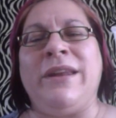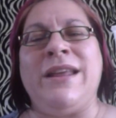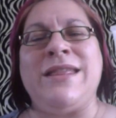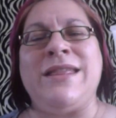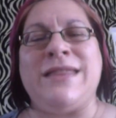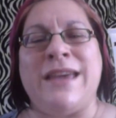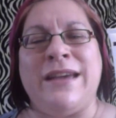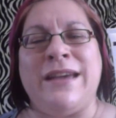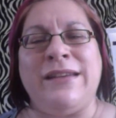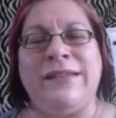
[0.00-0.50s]

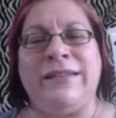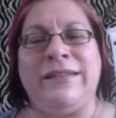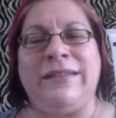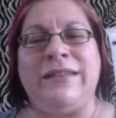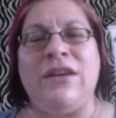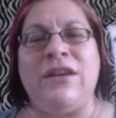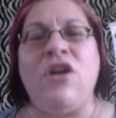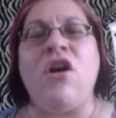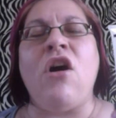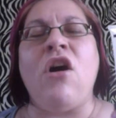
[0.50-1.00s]
of
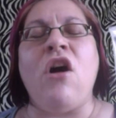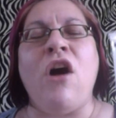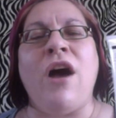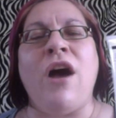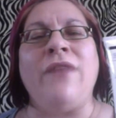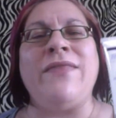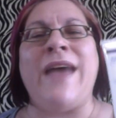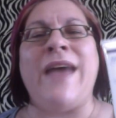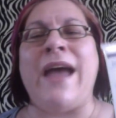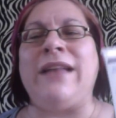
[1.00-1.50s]
this
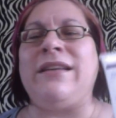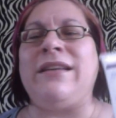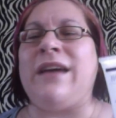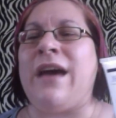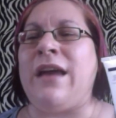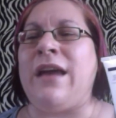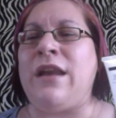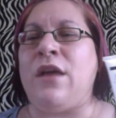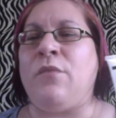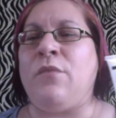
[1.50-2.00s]
on that
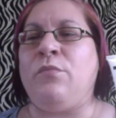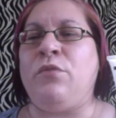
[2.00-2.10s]
cut,